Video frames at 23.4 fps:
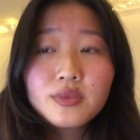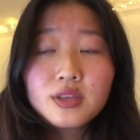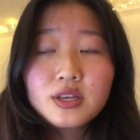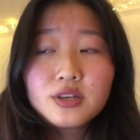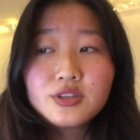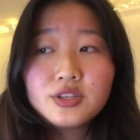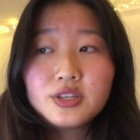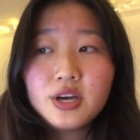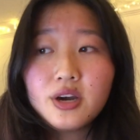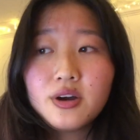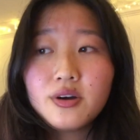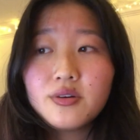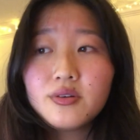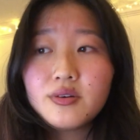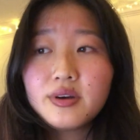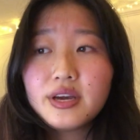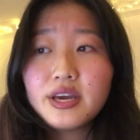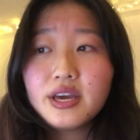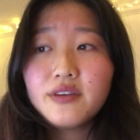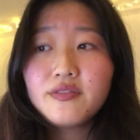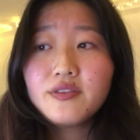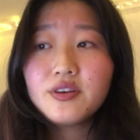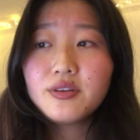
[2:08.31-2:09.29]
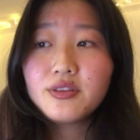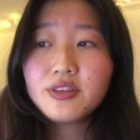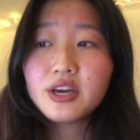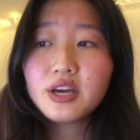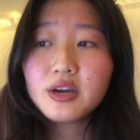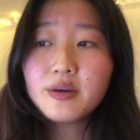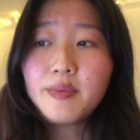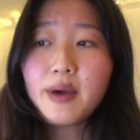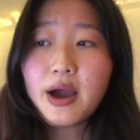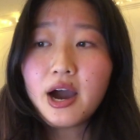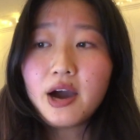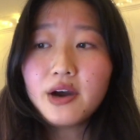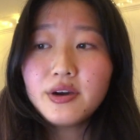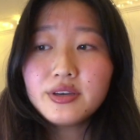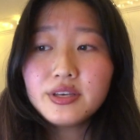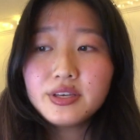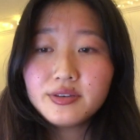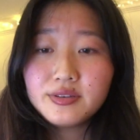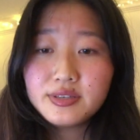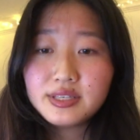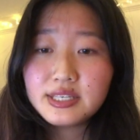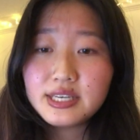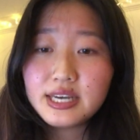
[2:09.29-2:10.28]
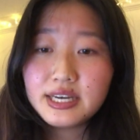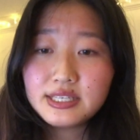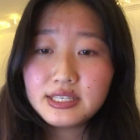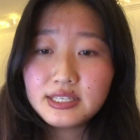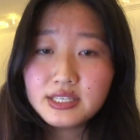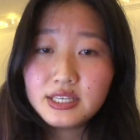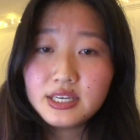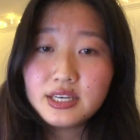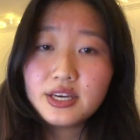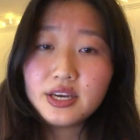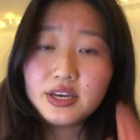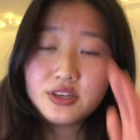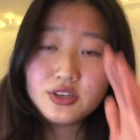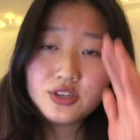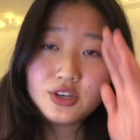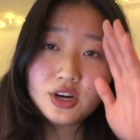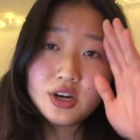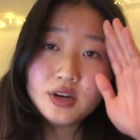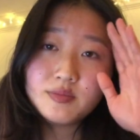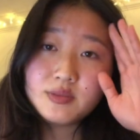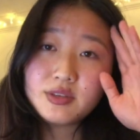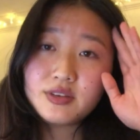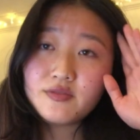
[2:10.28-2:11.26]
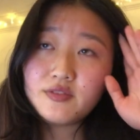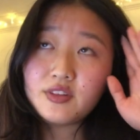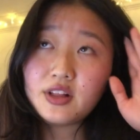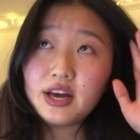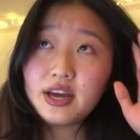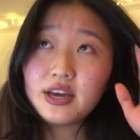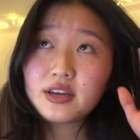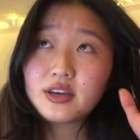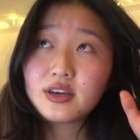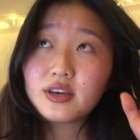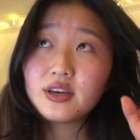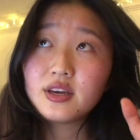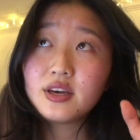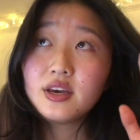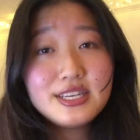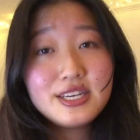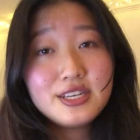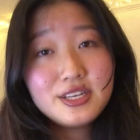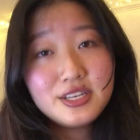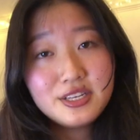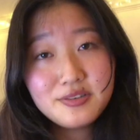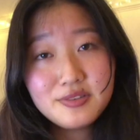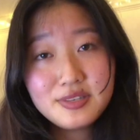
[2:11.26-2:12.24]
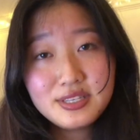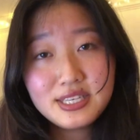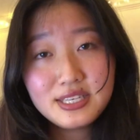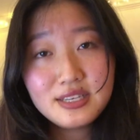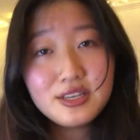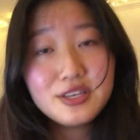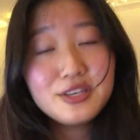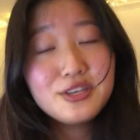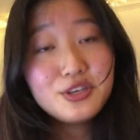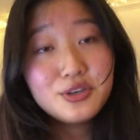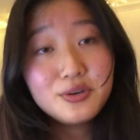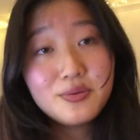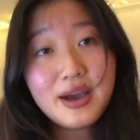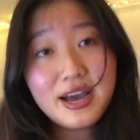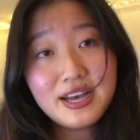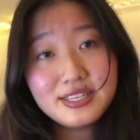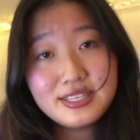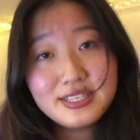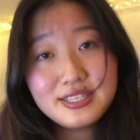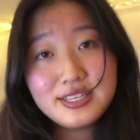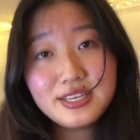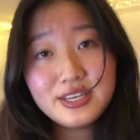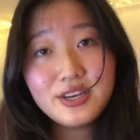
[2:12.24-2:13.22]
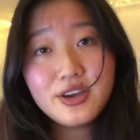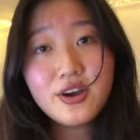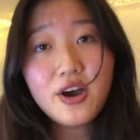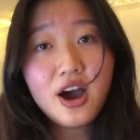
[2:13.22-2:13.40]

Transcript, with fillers: So if you think about UCSD in terms of like to UC USC.